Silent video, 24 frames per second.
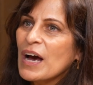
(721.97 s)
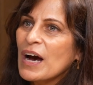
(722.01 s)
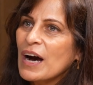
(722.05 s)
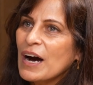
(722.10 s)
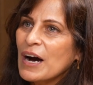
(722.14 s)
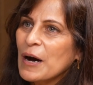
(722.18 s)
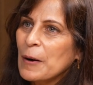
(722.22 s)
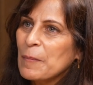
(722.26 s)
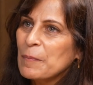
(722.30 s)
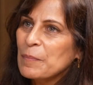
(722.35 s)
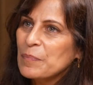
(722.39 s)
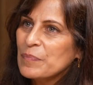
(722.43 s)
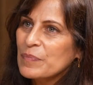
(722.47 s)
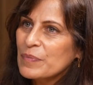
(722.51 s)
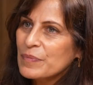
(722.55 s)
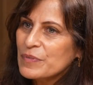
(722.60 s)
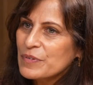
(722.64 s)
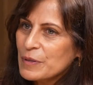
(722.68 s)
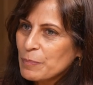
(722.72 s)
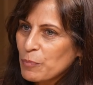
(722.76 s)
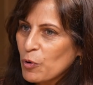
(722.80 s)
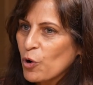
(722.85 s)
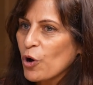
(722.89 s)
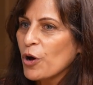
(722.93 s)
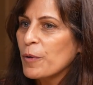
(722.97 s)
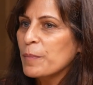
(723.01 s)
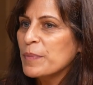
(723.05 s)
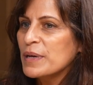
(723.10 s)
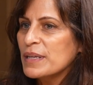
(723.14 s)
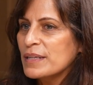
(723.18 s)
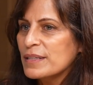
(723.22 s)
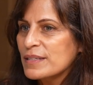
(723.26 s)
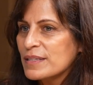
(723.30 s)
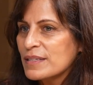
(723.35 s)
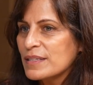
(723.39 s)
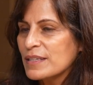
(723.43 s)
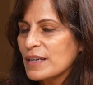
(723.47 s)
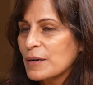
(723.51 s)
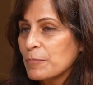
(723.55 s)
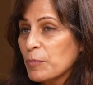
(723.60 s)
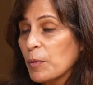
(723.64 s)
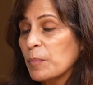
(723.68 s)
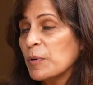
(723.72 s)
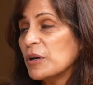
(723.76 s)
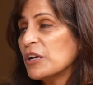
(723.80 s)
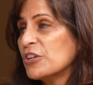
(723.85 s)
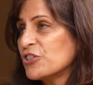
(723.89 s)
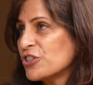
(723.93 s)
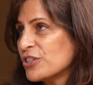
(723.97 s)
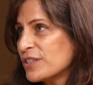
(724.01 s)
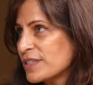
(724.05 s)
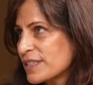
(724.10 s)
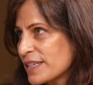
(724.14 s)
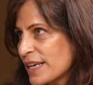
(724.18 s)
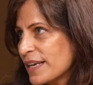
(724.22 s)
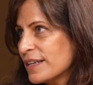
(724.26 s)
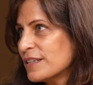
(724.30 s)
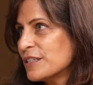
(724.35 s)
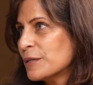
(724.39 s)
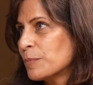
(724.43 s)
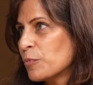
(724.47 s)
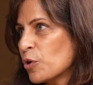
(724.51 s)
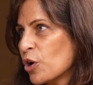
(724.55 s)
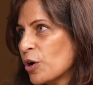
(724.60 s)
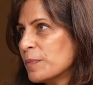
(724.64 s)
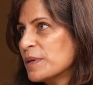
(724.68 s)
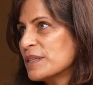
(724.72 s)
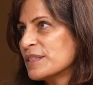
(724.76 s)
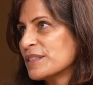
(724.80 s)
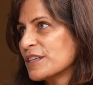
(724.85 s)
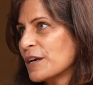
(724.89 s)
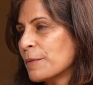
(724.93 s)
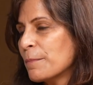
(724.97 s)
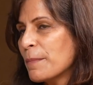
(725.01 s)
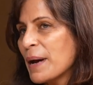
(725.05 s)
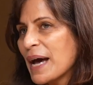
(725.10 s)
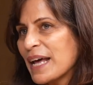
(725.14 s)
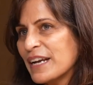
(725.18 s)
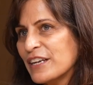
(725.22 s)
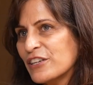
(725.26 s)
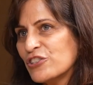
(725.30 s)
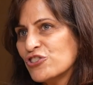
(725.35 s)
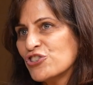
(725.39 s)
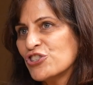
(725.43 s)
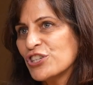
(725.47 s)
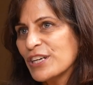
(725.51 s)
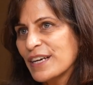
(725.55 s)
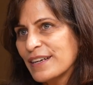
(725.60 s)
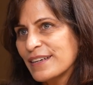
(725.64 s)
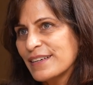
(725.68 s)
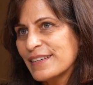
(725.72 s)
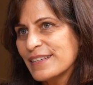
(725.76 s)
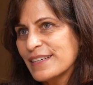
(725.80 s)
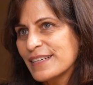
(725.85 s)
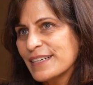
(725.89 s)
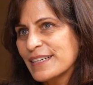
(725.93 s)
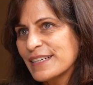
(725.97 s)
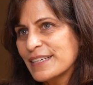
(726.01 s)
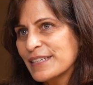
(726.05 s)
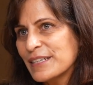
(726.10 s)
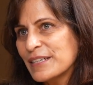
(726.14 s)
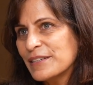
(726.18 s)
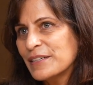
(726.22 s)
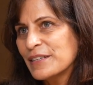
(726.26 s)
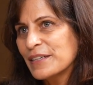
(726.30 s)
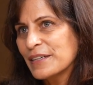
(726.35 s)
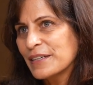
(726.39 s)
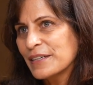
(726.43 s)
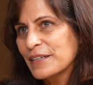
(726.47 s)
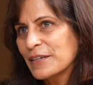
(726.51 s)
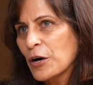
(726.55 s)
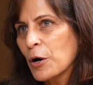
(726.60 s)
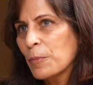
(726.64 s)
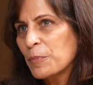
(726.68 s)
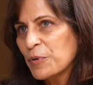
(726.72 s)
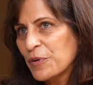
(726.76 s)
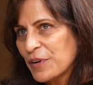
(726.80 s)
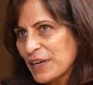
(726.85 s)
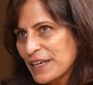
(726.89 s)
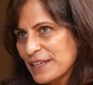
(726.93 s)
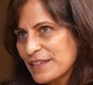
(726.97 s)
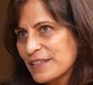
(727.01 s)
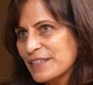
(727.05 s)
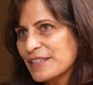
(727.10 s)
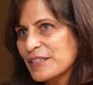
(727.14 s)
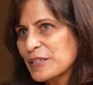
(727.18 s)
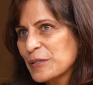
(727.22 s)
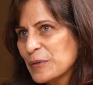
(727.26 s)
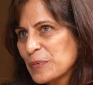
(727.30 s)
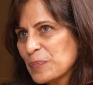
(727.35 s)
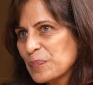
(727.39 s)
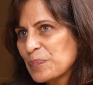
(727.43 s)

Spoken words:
deployments, population scale deployments are managed and operated.